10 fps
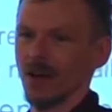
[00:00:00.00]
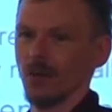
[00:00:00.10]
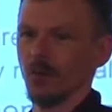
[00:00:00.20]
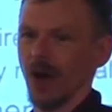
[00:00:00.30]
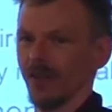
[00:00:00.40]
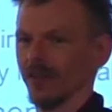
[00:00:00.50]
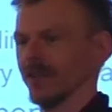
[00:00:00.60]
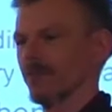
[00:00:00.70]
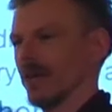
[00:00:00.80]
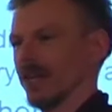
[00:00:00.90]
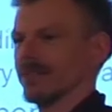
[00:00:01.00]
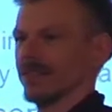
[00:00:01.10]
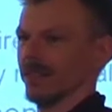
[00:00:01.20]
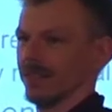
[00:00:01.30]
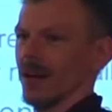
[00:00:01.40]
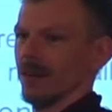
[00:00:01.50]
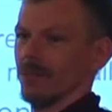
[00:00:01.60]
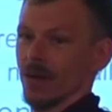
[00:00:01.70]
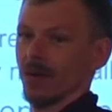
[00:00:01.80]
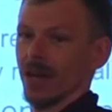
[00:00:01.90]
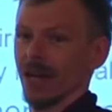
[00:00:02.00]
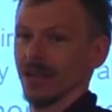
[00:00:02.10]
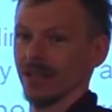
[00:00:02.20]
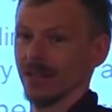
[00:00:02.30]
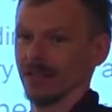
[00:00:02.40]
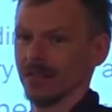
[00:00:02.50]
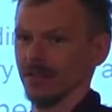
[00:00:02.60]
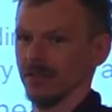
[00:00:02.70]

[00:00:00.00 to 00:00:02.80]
one page at a time memory allocator.